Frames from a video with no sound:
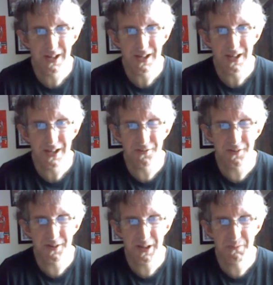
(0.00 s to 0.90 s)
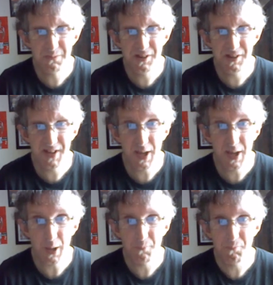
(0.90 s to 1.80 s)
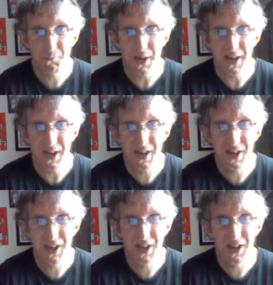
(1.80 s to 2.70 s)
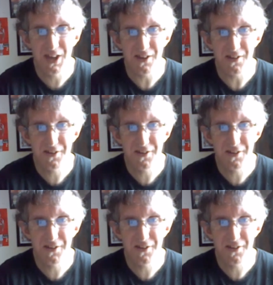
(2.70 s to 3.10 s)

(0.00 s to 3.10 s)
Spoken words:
it just needs me to say peace.